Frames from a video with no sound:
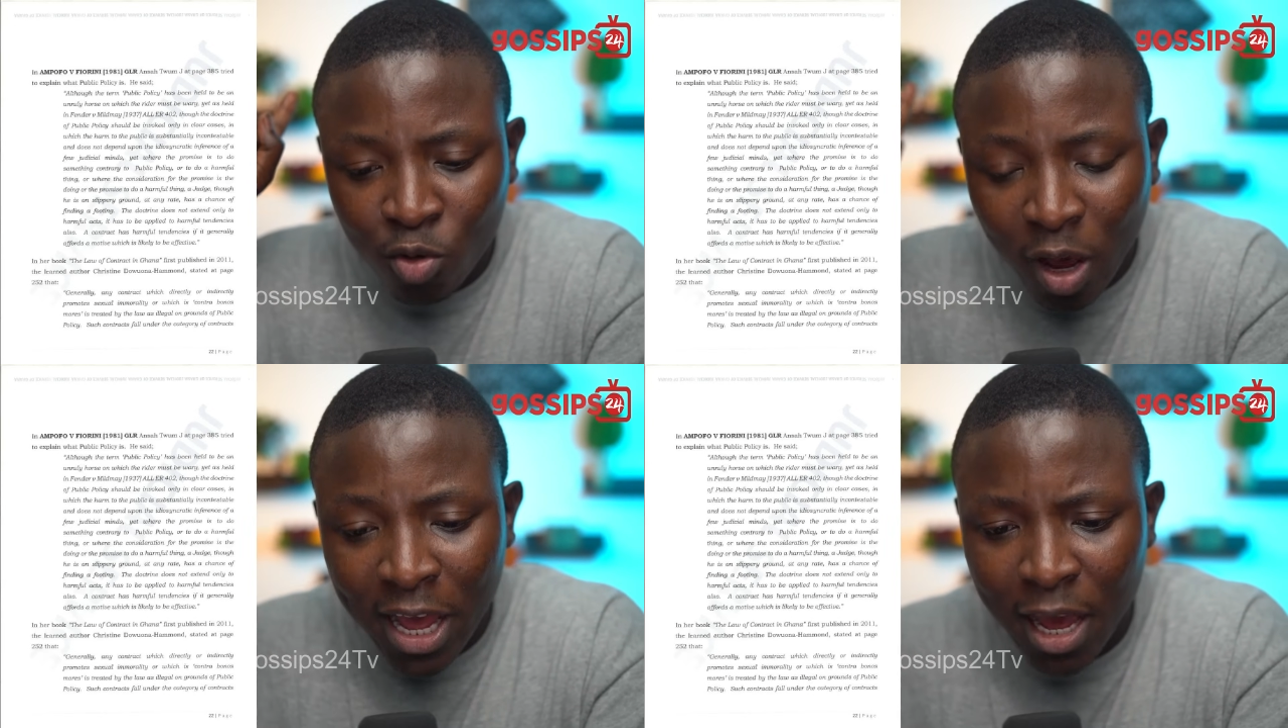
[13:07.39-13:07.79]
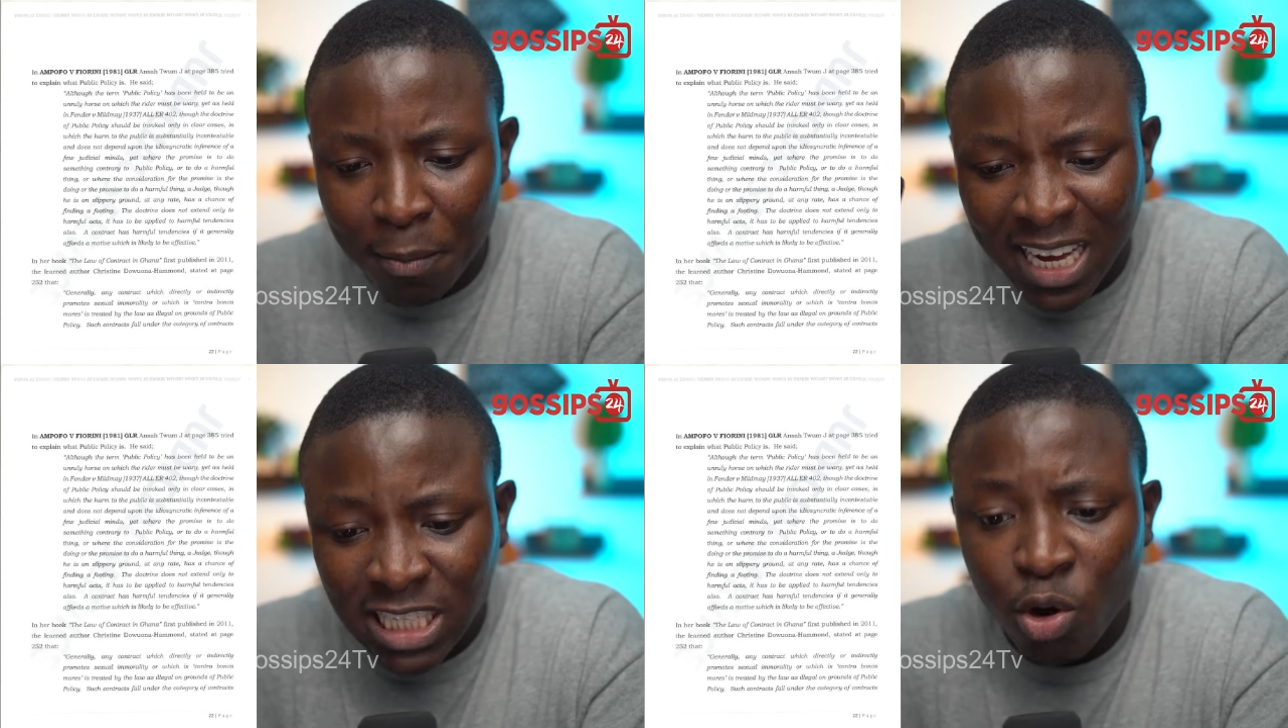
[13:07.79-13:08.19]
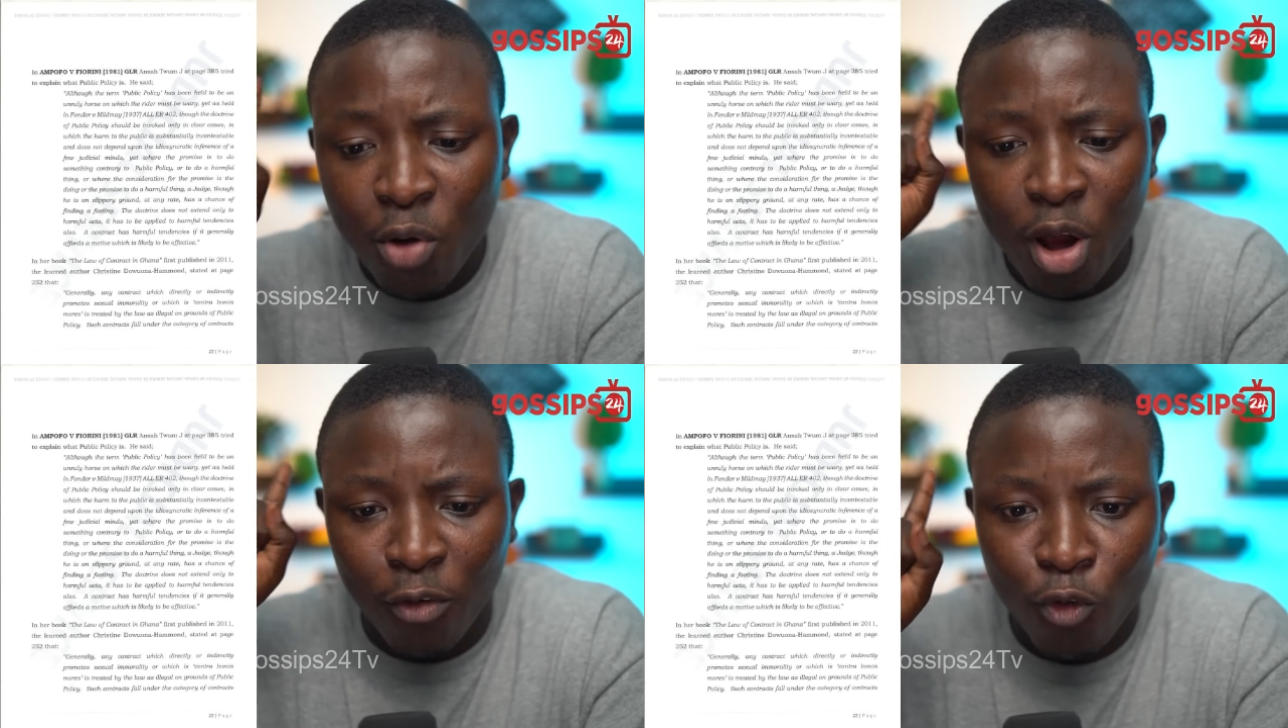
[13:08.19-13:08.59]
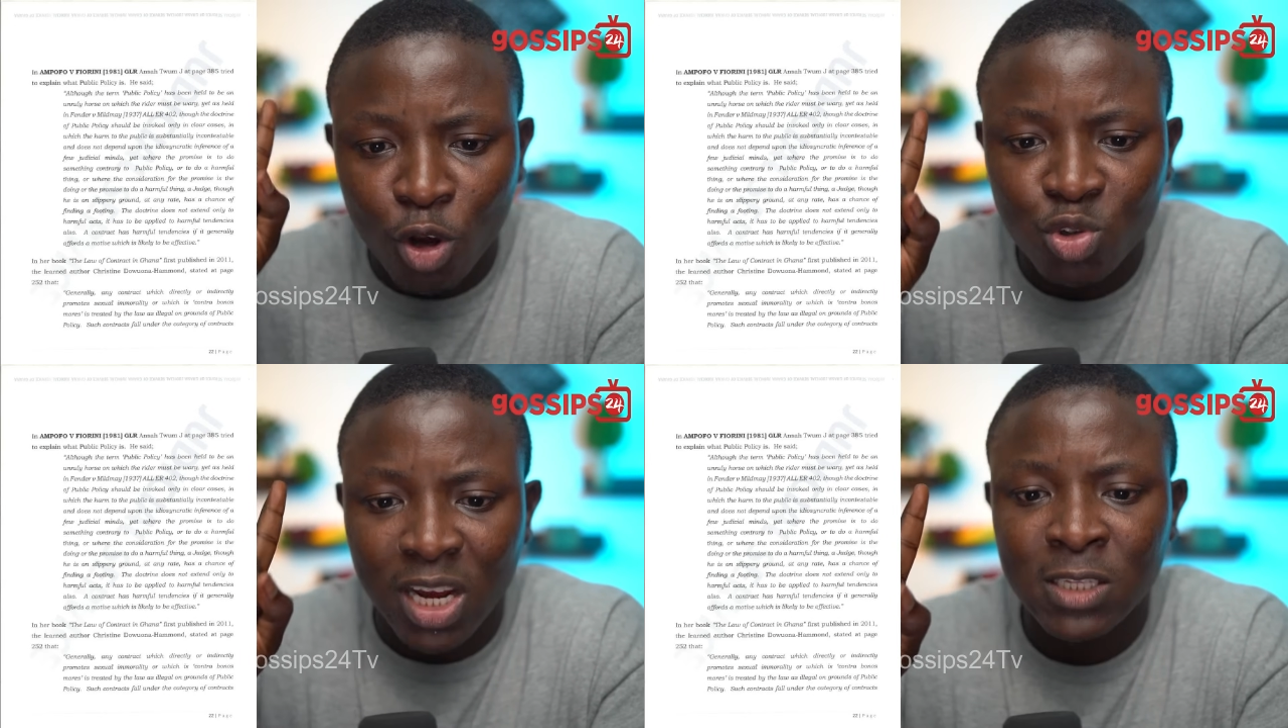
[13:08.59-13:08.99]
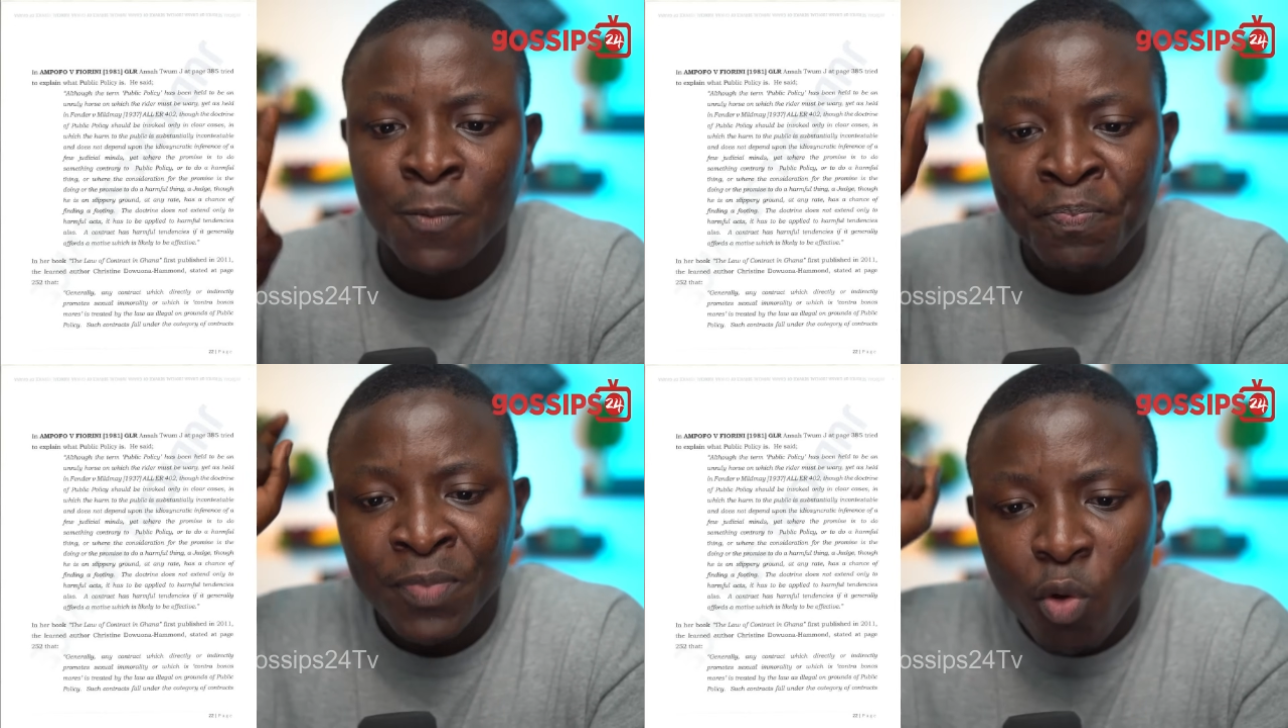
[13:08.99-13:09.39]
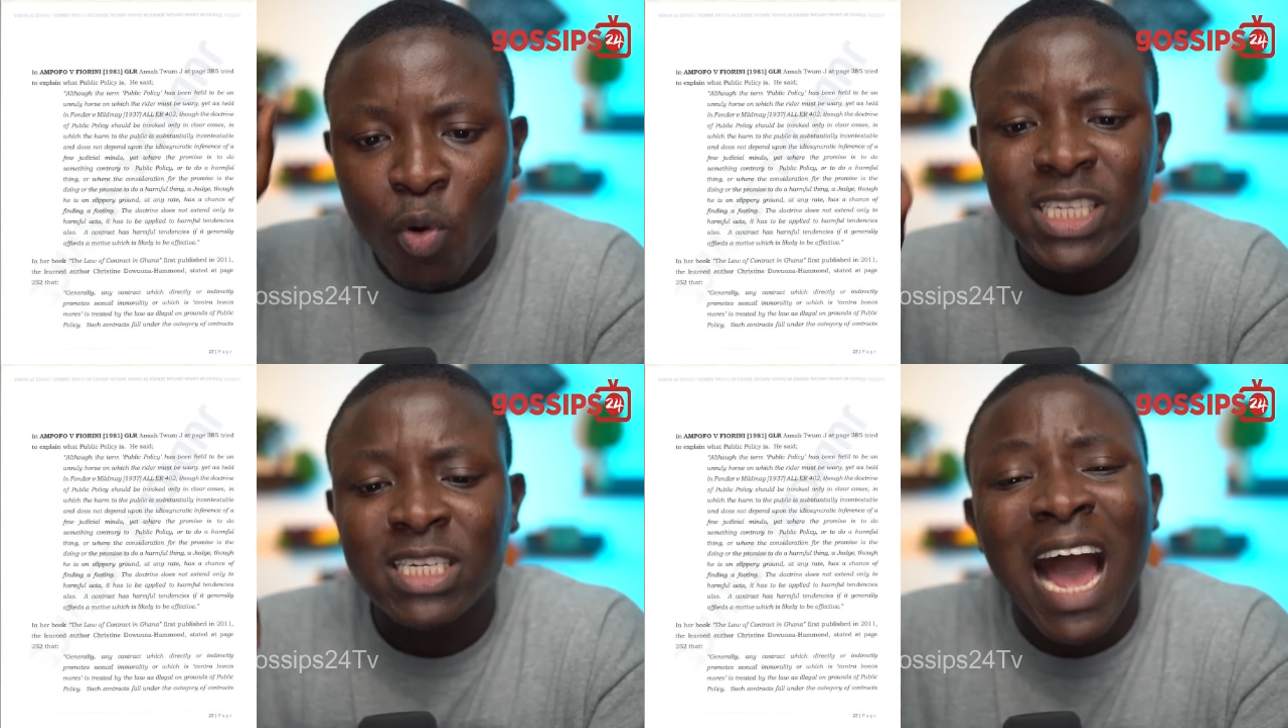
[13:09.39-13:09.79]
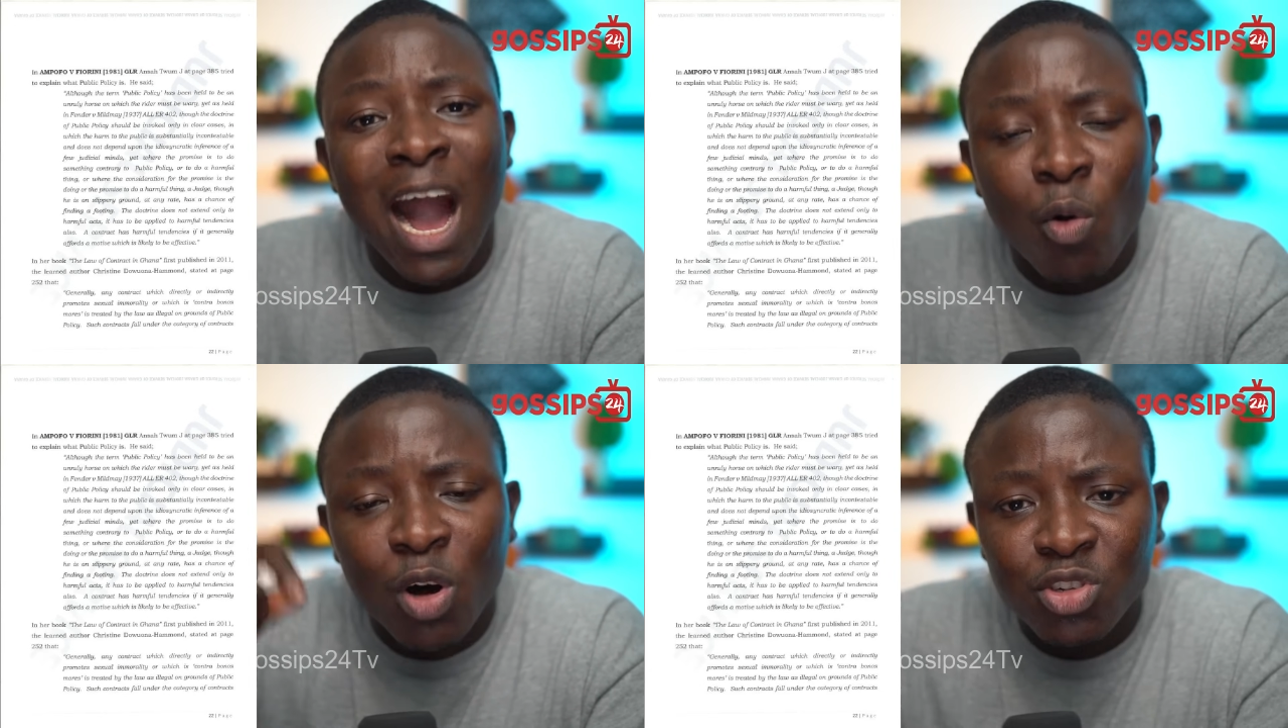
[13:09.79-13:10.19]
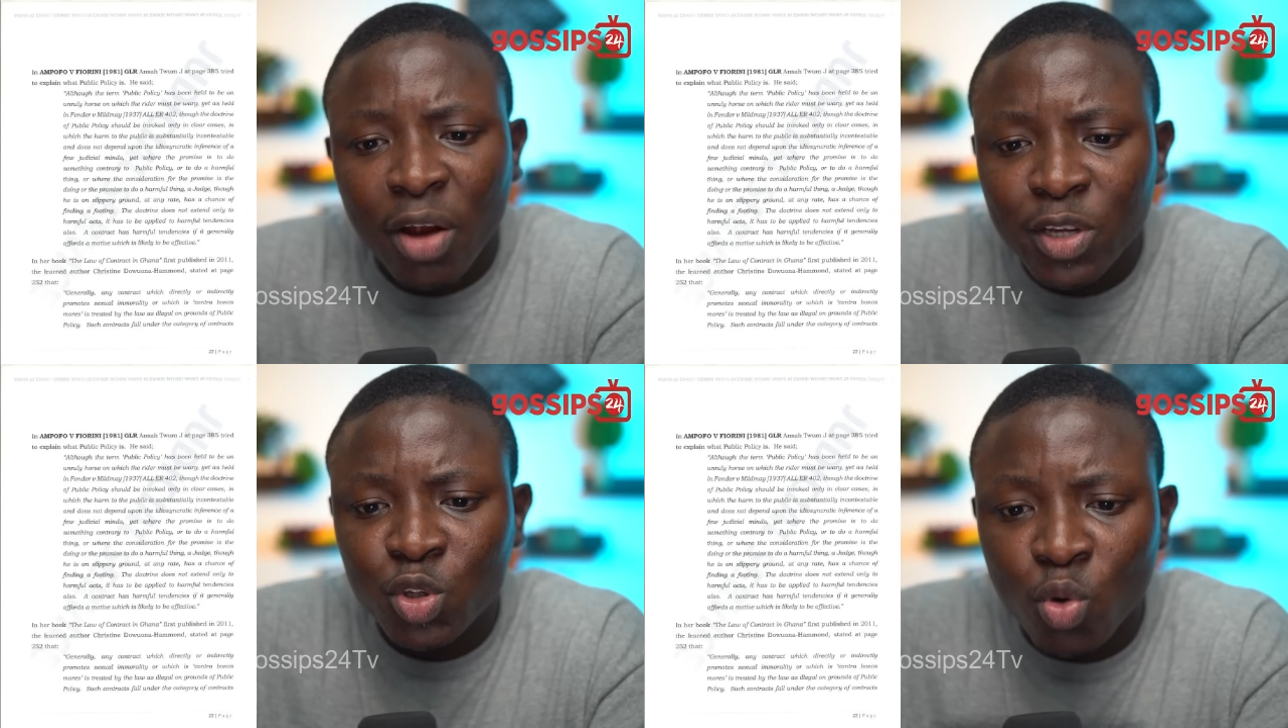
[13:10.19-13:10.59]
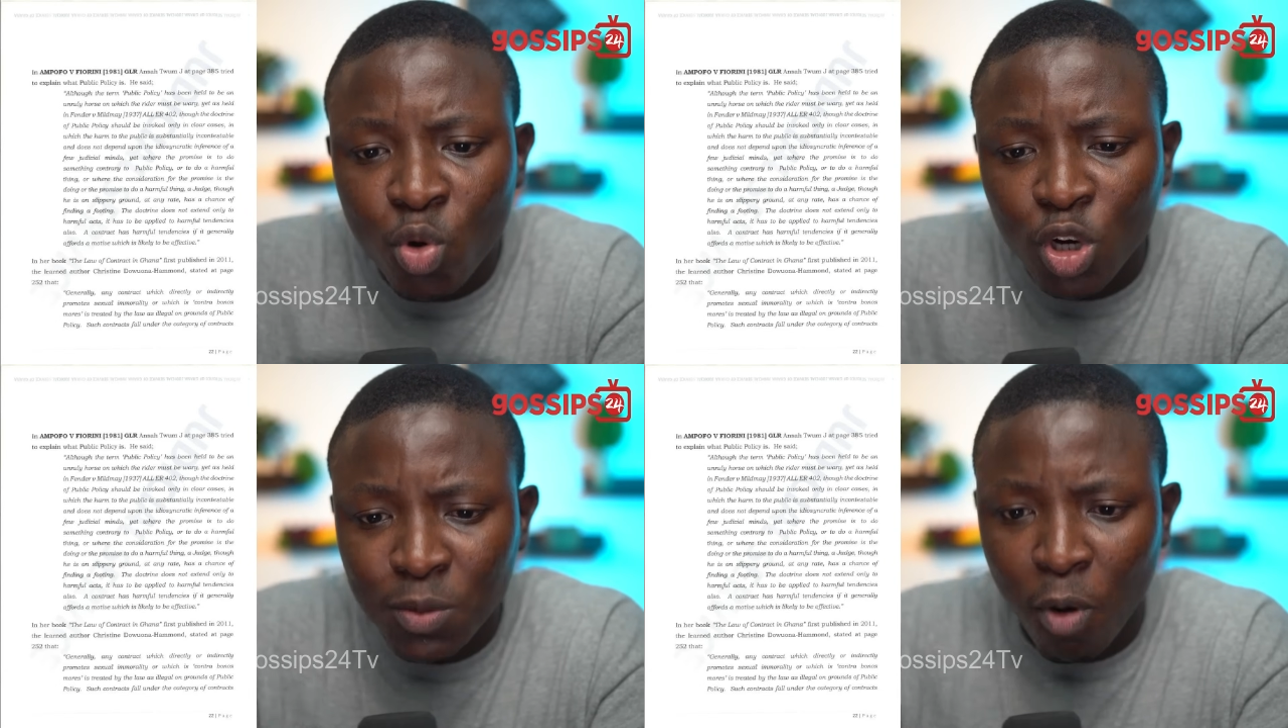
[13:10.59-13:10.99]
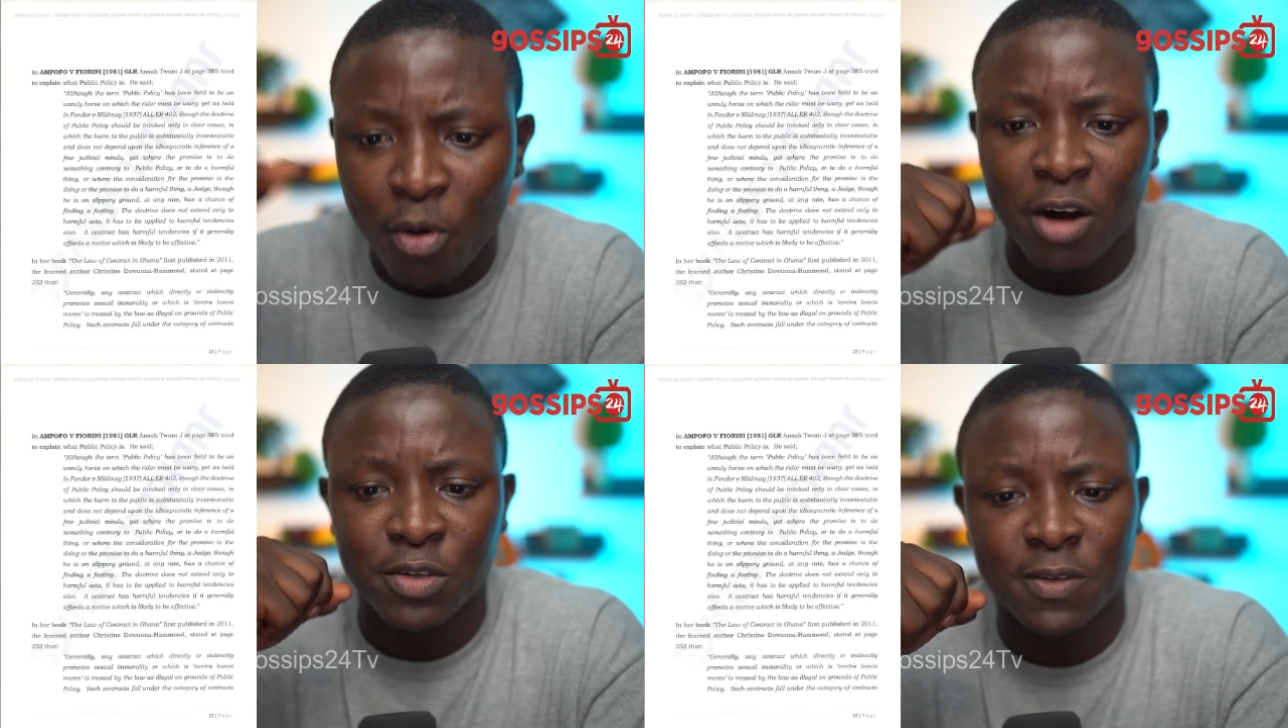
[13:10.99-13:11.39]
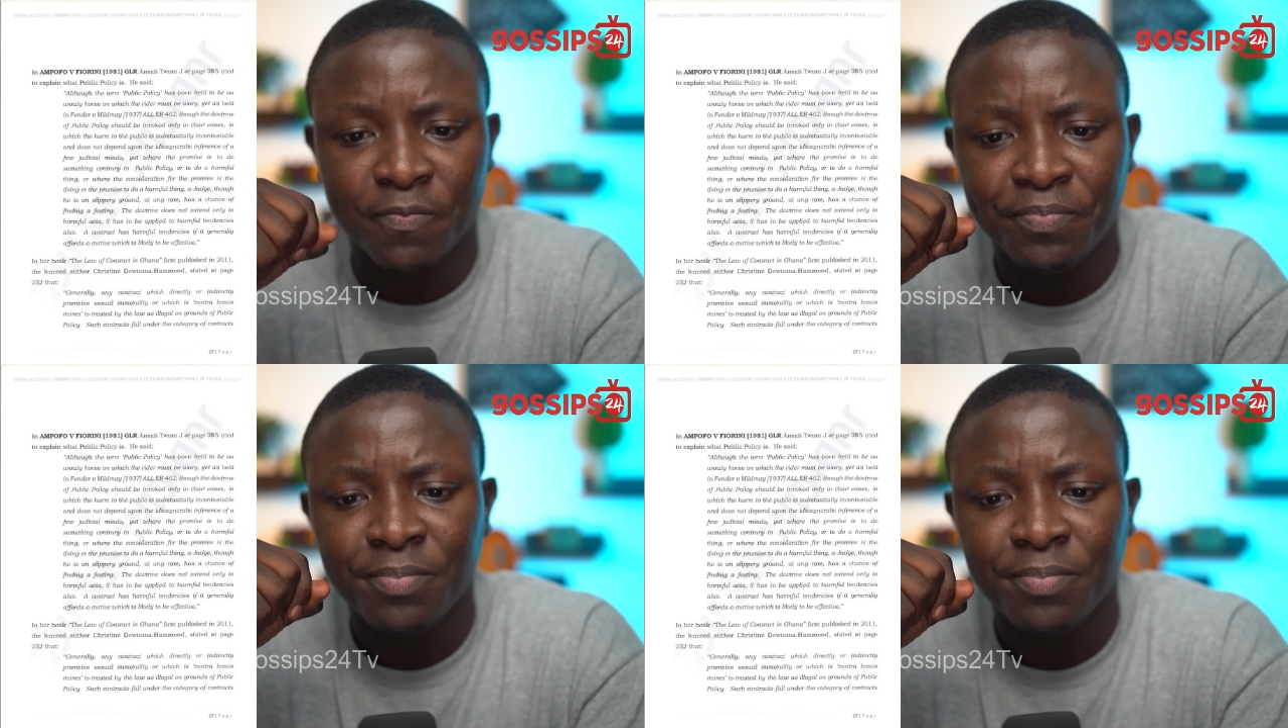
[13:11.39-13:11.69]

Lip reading: category of contracts which are contrary to good morals.